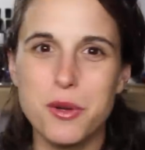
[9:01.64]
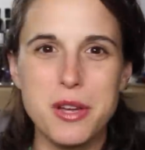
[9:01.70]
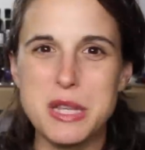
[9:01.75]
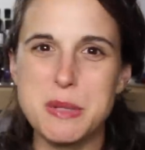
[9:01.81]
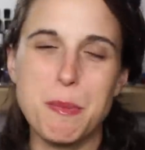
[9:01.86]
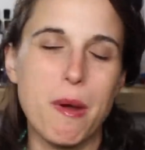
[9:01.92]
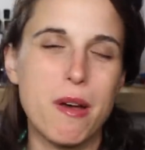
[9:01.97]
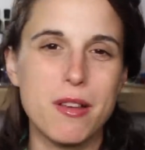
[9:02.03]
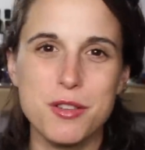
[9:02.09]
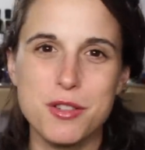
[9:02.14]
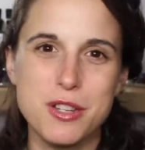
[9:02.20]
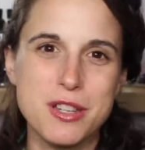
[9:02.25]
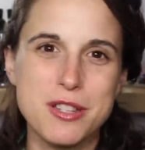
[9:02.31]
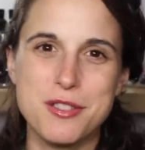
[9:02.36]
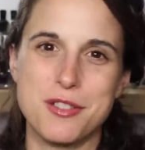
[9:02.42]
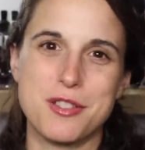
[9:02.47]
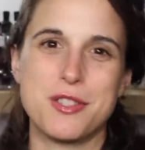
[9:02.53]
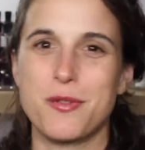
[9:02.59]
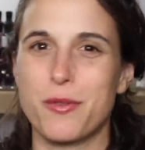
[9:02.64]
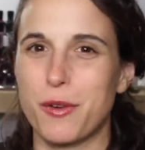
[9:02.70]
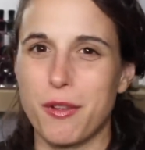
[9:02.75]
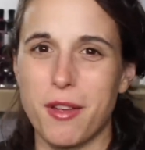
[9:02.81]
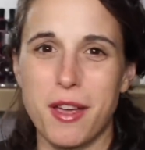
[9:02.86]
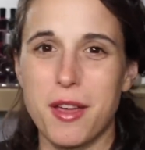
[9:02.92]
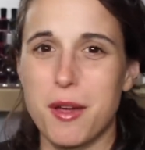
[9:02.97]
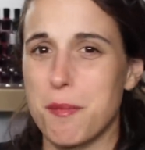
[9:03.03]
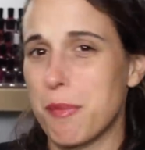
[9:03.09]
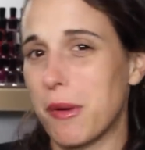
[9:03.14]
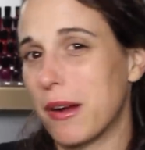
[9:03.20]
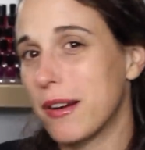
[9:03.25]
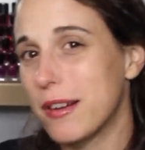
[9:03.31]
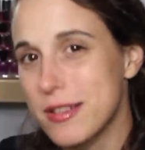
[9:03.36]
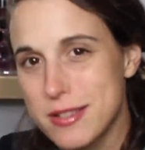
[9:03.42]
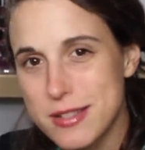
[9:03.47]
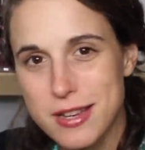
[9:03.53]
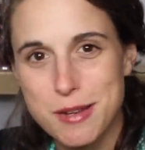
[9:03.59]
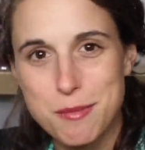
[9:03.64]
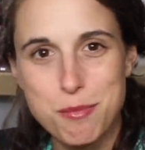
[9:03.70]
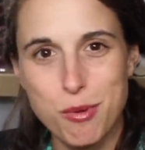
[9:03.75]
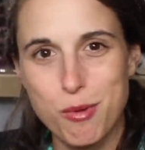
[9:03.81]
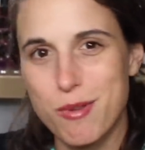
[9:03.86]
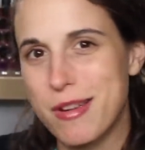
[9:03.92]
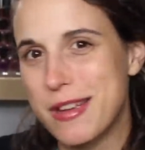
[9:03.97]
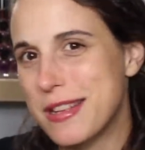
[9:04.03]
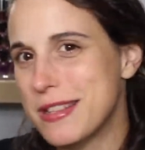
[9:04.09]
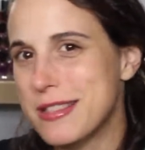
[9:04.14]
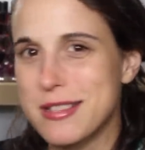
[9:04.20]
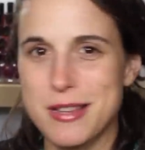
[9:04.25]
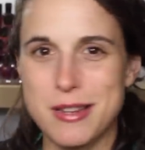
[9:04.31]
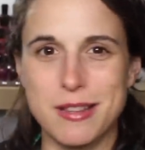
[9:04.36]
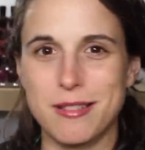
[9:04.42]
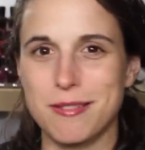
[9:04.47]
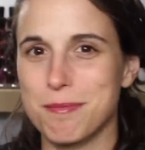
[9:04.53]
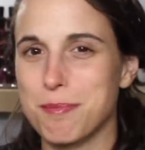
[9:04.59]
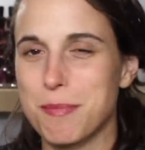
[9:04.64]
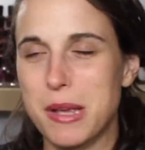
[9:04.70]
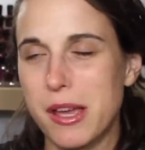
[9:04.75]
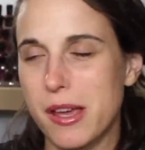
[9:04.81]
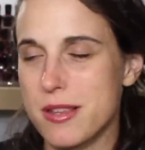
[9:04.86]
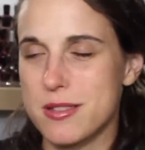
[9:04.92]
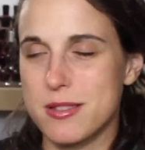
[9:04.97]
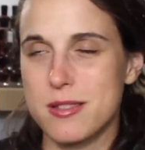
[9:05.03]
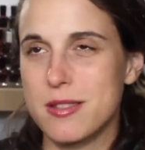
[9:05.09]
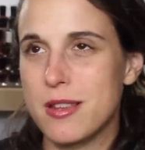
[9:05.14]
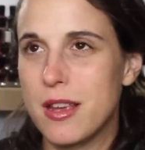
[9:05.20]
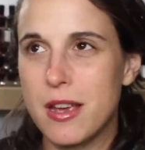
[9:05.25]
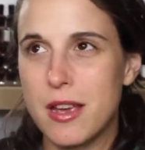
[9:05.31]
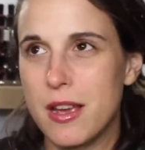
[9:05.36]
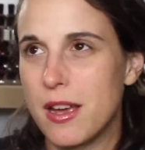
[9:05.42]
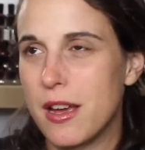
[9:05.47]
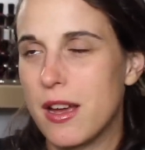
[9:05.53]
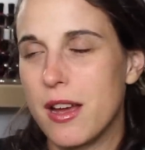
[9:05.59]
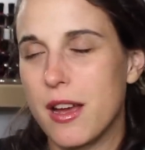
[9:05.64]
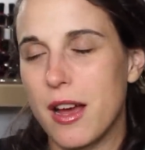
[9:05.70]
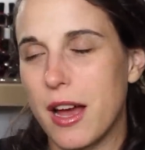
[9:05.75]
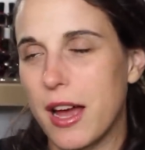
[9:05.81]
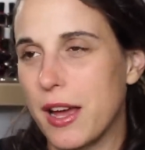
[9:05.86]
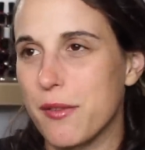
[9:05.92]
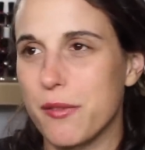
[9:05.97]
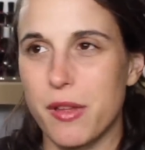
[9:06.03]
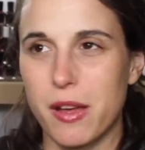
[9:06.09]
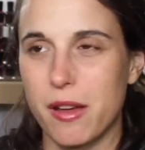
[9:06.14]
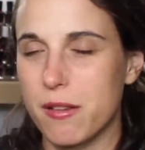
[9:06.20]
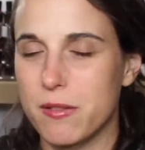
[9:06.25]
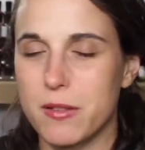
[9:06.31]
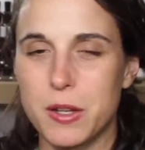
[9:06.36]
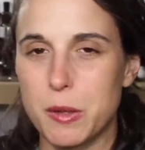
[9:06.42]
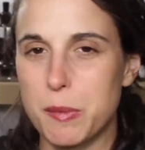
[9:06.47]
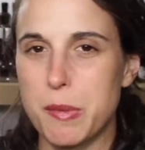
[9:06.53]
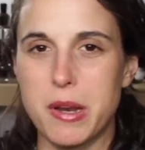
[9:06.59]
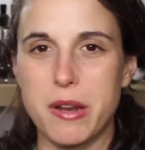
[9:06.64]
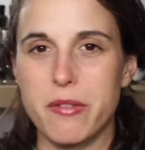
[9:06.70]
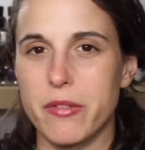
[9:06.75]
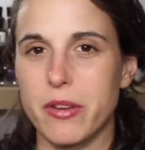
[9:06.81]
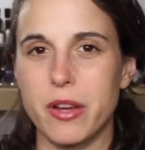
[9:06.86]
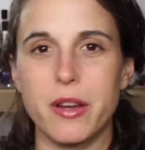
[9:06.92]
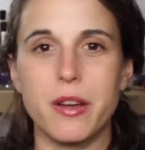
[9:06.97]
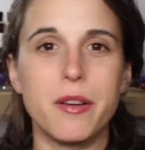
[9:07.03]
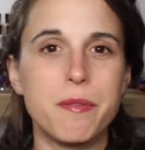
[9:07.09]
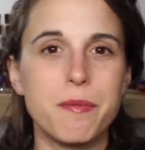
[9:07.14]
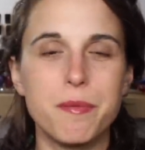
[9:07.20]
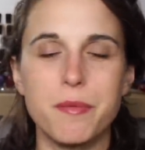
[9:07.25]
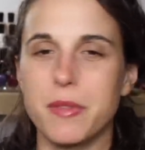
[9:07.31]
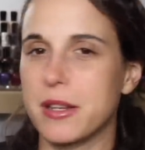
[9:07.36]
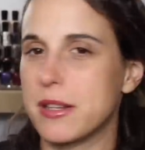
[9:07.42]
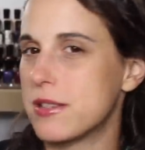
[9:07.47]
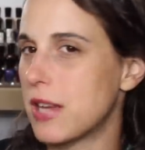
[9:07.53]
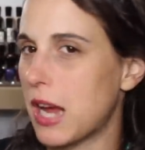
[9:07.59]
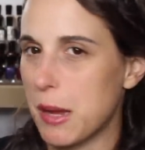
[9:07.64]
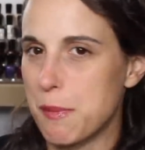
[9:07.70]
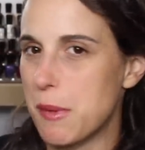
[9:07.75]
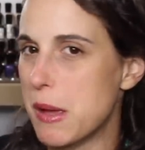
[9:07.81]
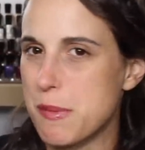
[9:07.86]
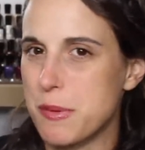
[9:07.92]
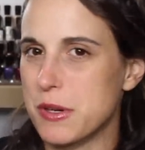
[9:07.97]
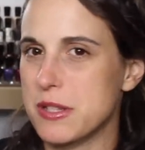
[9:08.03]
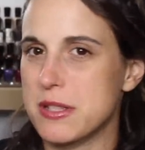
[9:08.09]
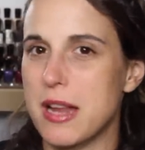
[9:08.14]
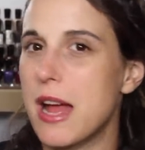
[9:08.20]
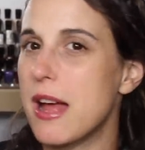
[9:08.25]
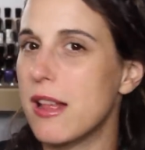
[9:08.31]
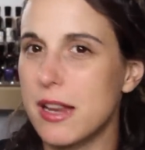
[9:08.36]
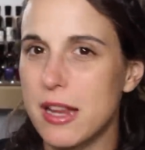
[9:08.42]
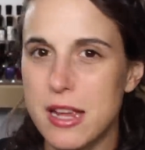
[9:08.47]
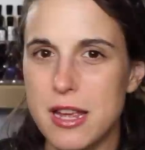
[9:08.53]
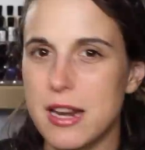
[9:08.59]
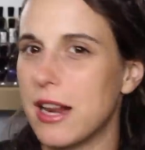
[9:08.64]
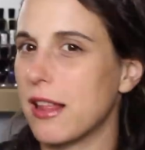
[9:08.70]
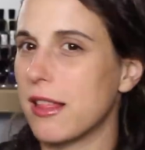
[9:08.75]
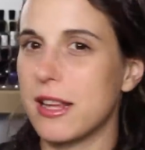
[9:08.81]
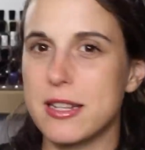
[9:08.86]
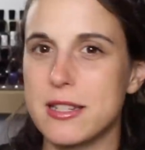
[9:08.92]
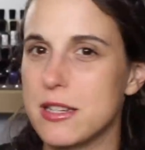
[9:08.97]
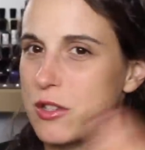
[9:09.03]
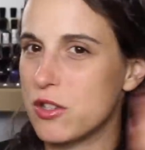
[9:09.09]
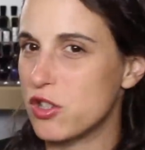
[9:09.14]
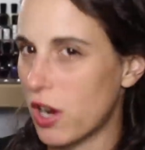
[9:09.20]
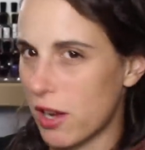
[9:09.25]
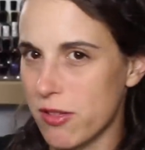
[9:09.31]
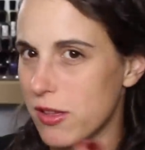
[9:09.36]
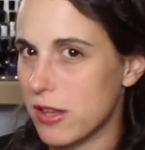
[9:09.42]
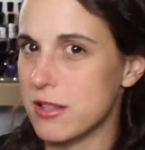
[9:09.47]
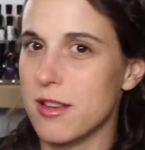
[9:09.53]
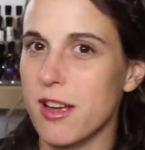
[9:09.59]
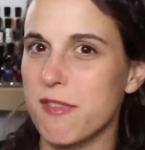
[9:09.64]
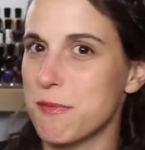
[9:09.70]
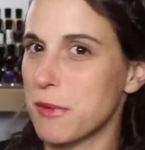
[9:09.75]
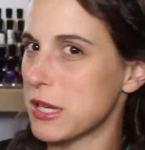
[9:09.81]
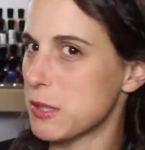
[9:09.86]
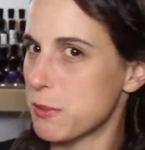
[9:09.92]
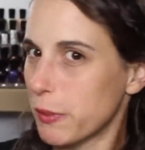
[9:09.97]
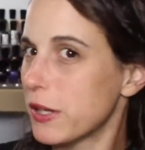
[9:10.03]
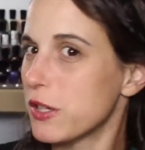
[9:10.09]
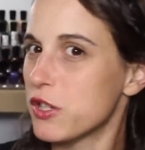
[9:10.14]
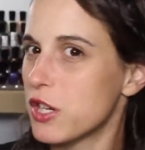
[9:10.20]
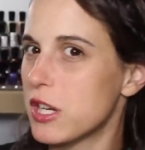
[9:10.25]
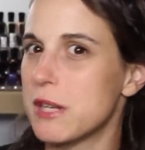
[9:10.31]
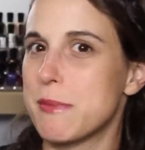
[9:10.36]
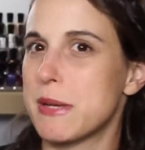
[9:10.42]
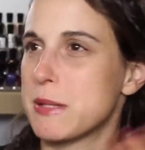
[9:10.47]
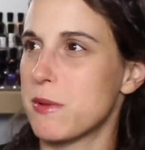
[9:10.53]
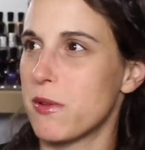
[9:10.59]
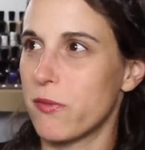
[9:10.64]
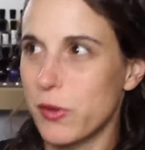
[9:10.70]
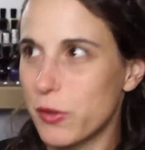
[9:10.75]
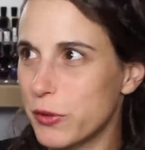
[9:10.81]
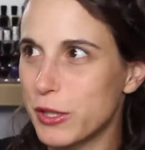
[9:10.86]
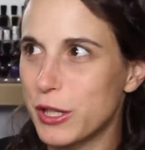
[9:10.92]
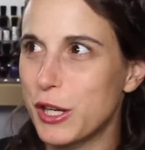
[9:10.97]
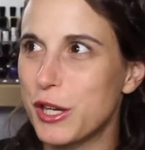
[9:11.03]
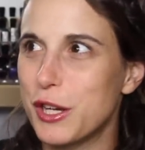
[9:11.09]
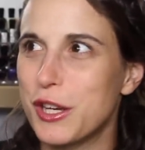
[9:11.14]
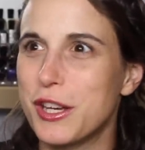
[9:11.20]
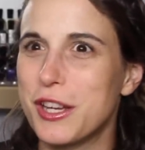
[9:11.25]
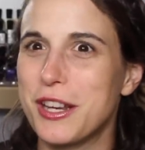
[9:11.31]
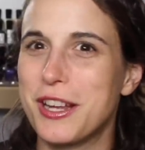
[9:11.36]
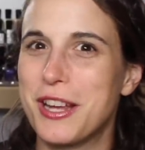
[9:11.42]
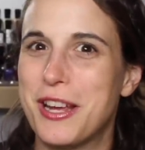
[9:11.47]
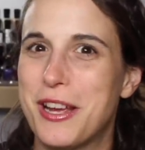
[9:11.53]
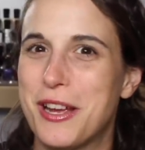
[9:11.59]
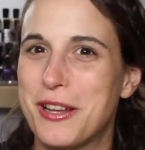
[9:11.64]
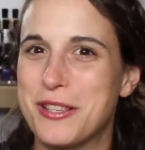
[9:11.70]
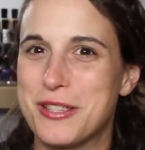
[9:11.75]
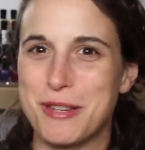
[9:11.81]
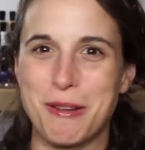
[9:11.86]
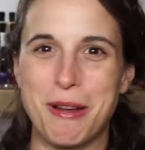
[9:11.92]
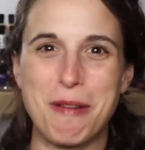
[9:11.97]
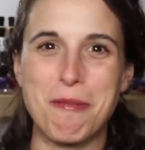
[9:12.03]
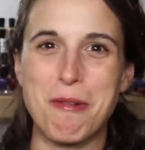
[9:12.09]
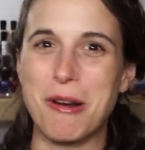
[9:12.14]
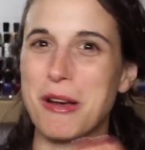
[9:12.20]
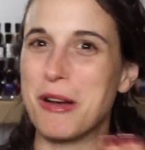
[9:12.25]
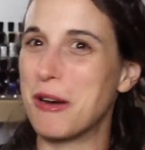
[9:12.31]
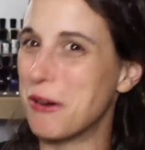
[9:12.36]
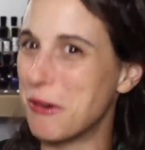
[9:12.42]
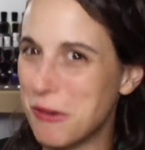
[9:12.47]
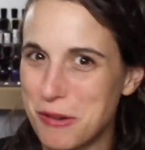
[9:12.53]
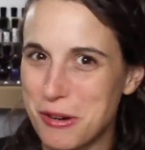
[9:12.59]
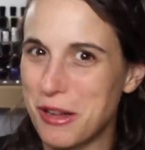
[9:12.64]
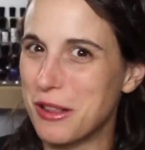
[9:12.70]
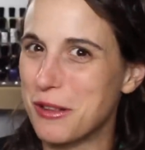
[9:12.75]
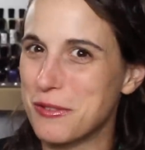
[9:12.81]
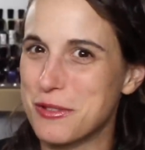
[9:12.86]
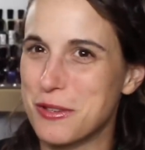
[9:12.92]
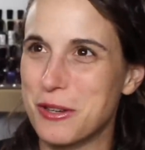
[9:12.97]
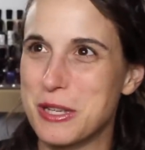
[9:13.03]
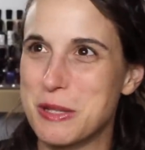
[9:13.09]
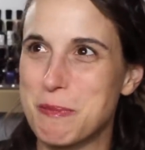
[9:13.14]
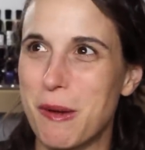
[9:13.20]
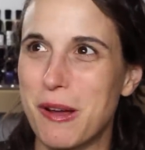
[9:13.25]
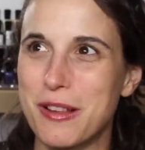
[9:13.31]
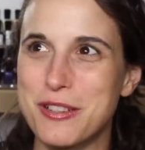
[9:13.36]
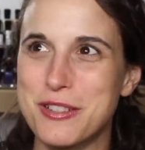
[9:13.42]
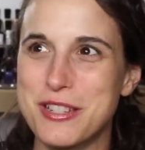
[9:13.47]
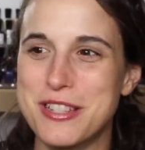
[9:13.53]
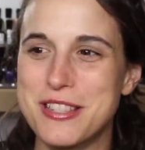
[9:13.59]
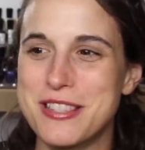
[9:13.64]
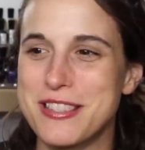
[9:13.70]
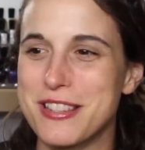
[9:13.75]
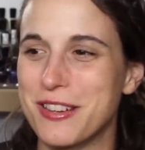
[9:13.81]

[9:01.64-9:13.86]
Zoya's polishes just for like comparison points, and because I have like a little bit of a like type A personality and I like to check things off my spreadsheet. It makes me feel really good. So I want to own all of Zoya's polishes.